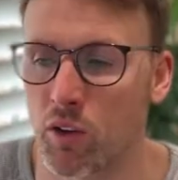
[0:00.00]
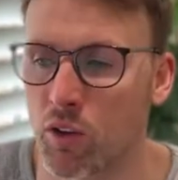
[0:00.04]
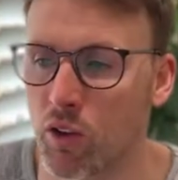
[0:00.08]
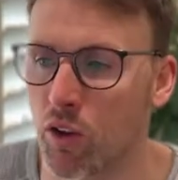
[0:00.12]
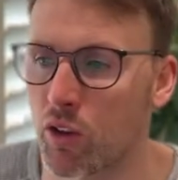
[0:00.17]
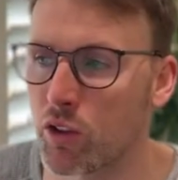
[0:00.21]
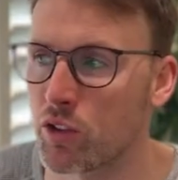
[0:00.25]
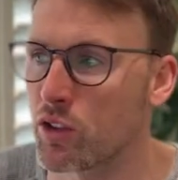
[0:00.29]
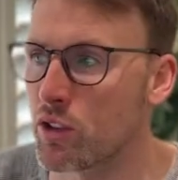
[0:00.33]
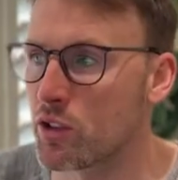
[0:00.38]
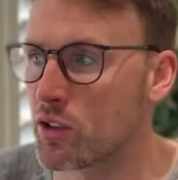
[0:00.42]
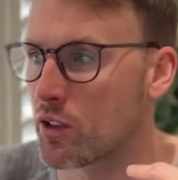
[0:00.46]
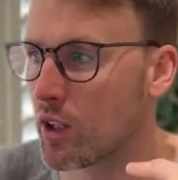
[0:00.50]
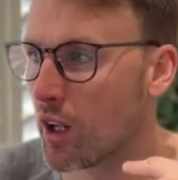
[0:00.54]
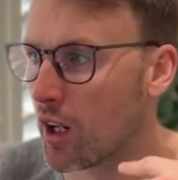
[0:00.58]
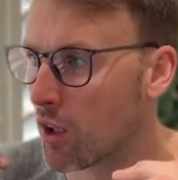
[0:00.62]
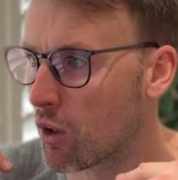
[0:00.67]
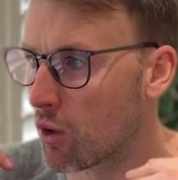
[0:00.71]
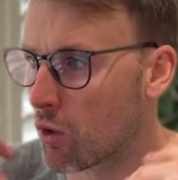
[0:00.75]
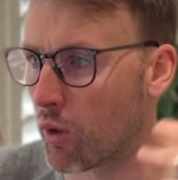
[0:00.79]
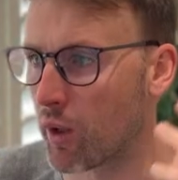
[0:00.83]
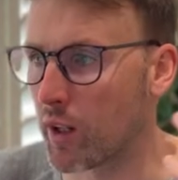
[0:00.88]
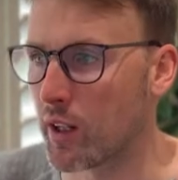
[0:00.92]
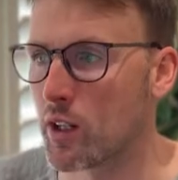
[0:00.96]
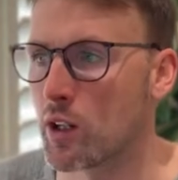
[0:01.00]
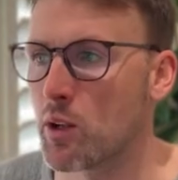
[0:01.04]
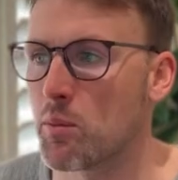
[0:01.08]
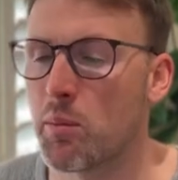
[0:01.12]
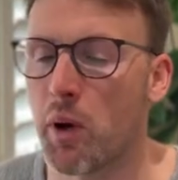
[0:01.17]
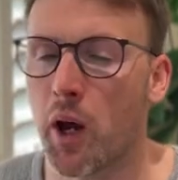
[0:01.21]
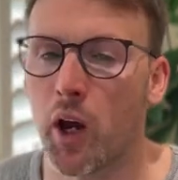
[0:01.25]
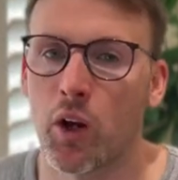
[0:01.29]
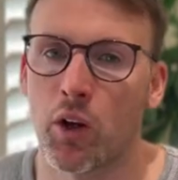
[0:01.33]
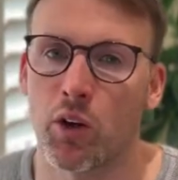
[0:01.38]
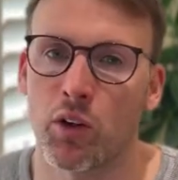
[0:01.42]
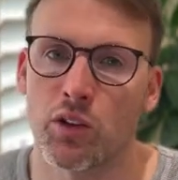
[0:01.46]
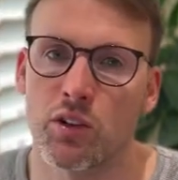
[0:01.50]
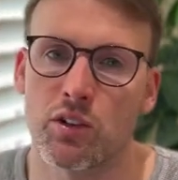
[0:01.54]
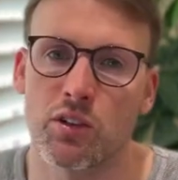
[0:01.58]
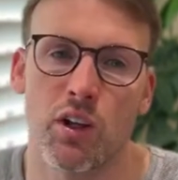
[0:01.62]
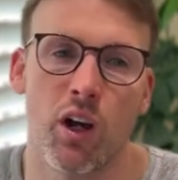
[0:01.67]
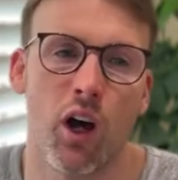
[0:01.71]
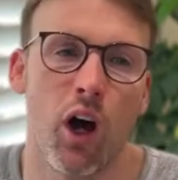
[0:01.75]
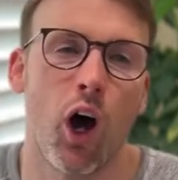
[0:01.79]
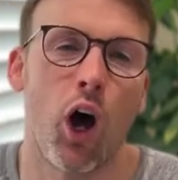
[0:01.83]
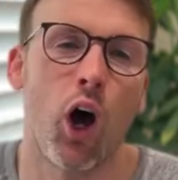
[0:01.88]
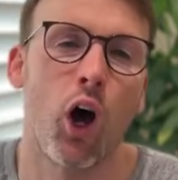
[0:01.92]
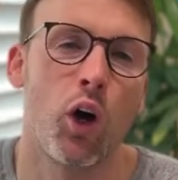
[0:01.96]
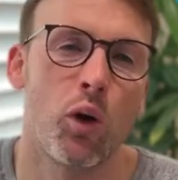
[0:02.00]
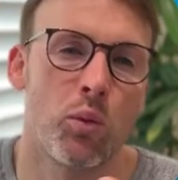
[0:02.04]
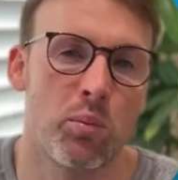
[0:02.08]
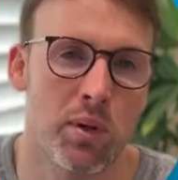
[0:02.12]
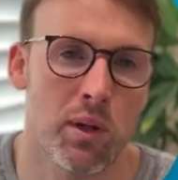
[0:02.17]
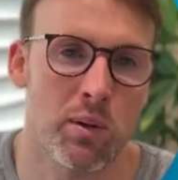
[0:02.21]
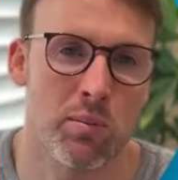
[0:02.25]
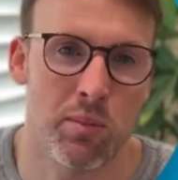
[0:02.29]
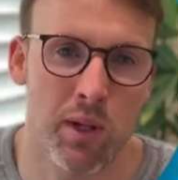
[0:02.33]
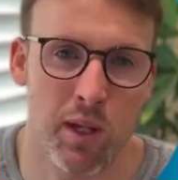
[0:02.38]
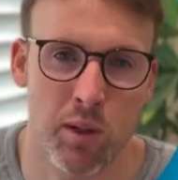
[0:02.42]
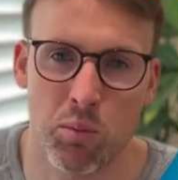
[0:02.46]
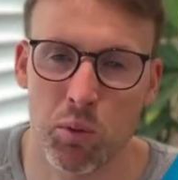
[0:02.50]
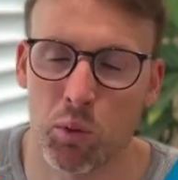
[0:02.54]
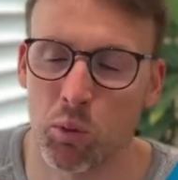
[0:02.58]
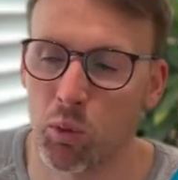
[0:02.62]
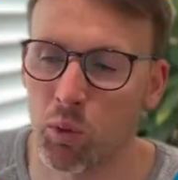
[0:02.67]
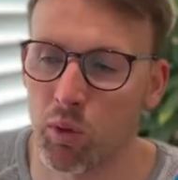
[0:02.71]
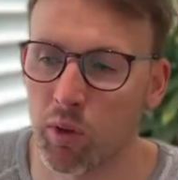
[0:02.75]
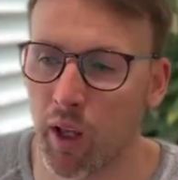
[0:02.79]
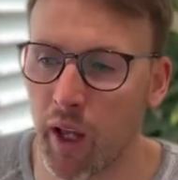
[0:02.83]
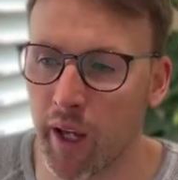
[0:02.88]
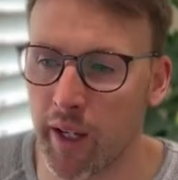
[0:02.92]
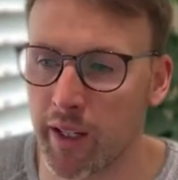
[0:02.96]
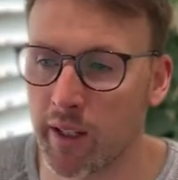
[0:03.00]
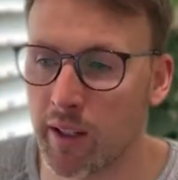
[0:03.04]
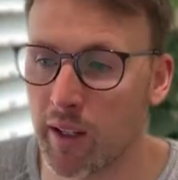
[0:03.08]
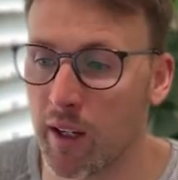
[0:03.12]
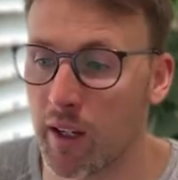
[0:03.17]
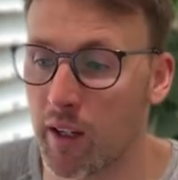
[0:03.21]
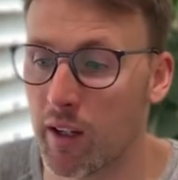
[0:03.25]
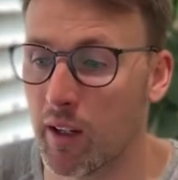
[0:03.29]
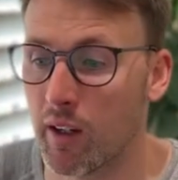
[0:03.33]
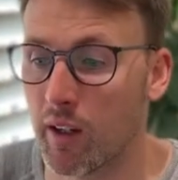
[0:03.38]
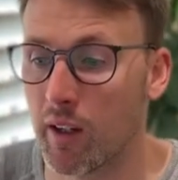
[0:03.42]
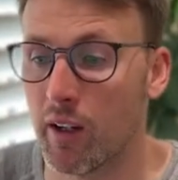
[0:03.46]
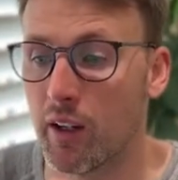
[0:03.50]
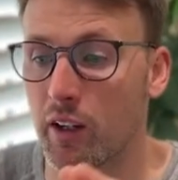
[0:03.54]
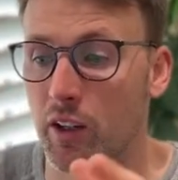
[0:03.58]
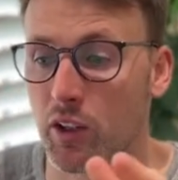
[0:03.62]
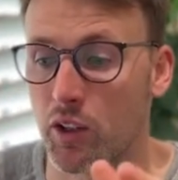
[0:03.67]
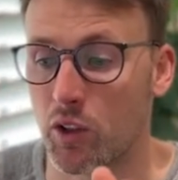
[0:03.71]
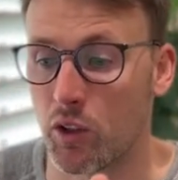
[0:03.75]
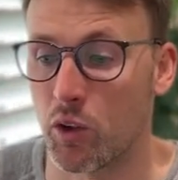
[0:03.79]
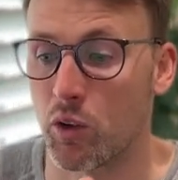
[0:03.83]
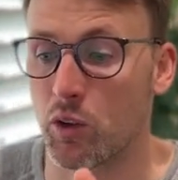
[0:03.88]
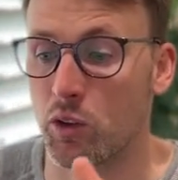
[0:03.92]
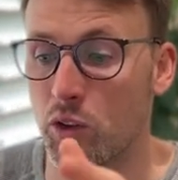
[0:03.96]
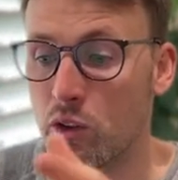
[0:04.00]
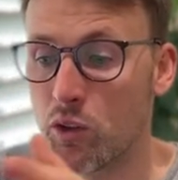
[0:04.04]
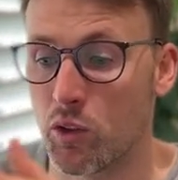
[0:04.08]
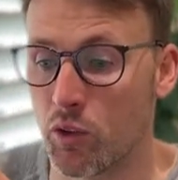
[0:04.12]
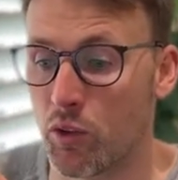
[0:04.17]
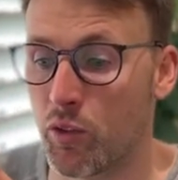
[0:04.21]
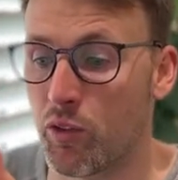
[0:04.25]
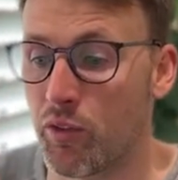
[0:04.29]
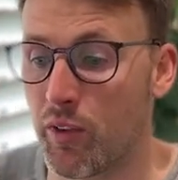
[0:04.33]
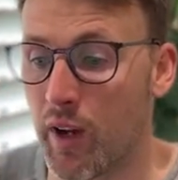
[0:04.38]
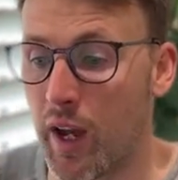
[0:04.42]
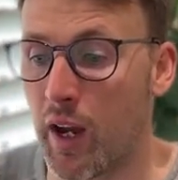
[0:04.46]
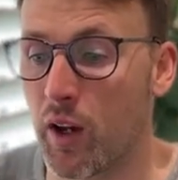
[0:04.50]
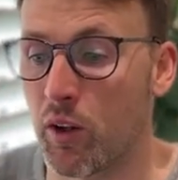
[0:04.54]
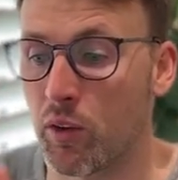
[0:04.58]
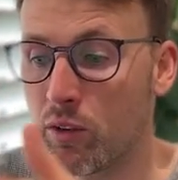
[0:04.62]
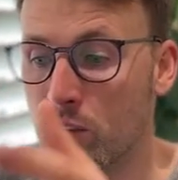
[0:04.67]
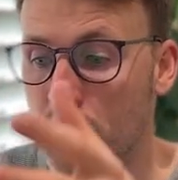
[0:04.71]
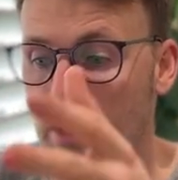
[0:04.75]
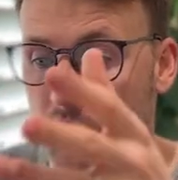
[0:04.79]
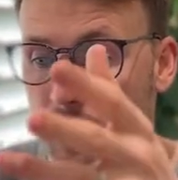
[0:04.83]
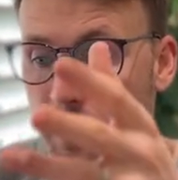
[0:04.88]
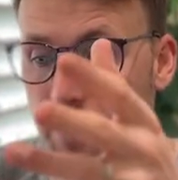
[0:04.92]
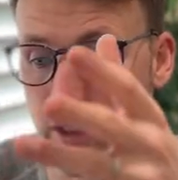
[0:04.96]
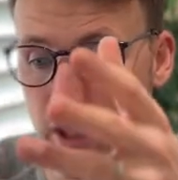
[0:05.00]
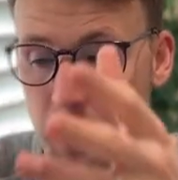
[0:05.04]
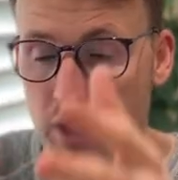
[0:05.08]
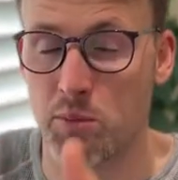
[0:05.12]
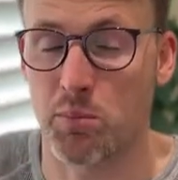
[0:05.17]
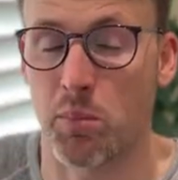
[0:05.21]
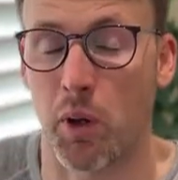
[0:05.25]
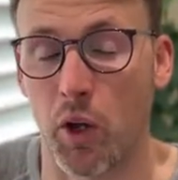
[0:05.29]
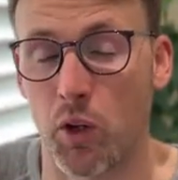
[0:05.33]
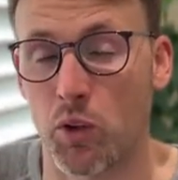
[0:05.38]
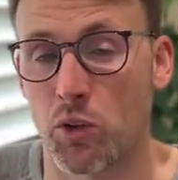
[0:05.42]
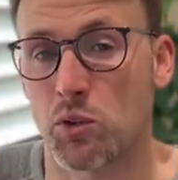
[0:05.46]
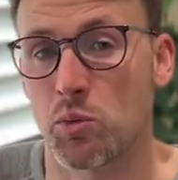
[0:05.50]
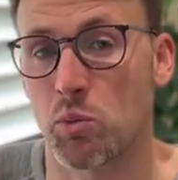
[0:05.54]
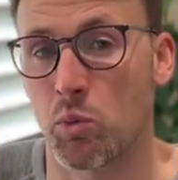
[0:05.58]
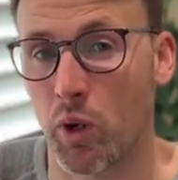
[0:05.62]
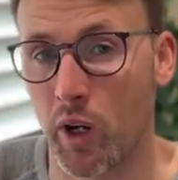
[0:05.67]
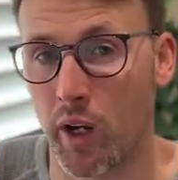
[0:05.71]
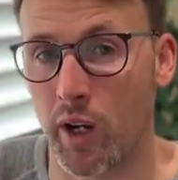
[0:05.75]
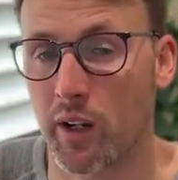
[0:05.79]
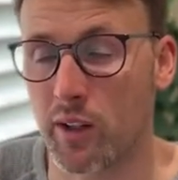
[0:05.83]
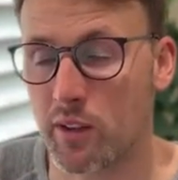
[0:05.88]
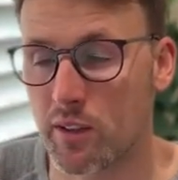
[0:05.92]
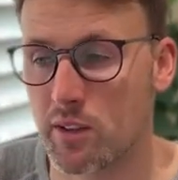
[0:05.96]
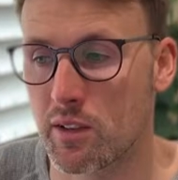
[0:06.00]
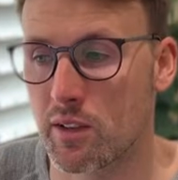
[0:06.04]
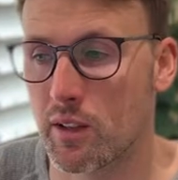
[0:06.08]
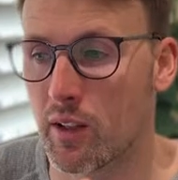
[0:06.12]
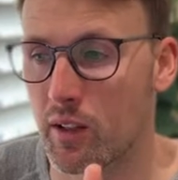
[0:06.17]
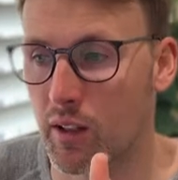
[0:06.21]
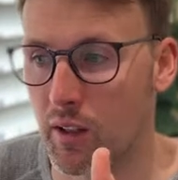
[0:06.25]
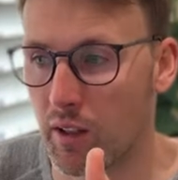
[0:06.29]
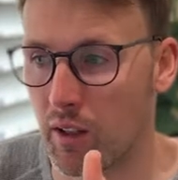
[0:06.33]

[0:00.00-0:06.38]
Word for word: You're not just creating a post, hoping people will like it. You know, you found this post worked.